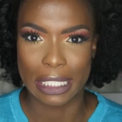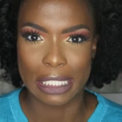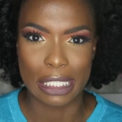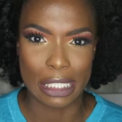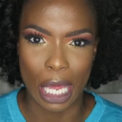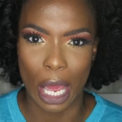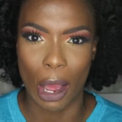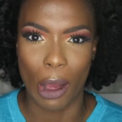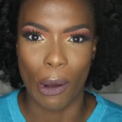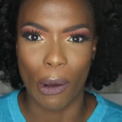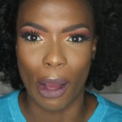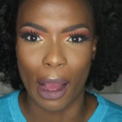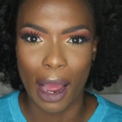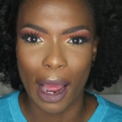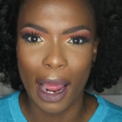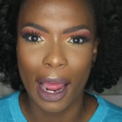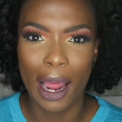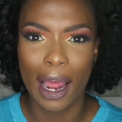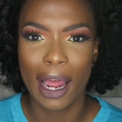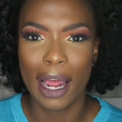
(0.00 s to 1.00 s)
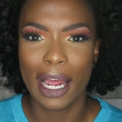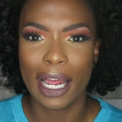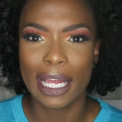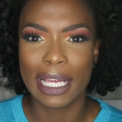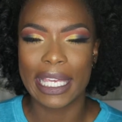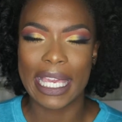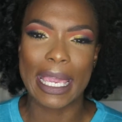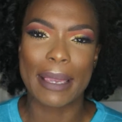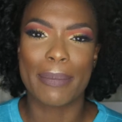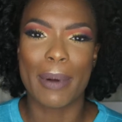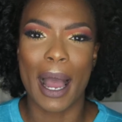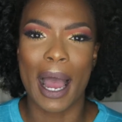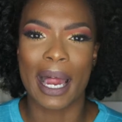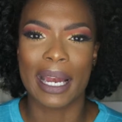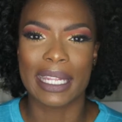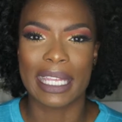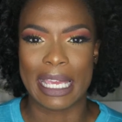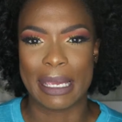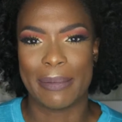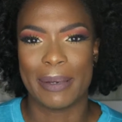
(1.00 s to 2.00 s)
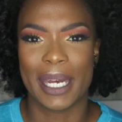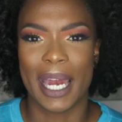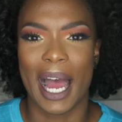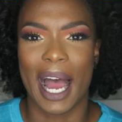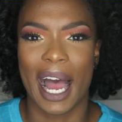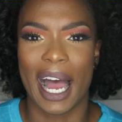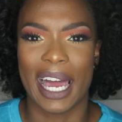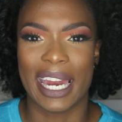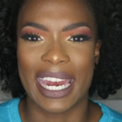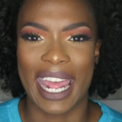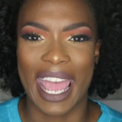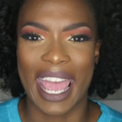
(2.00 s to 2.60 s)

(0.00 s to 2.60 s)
So keep on keeping on,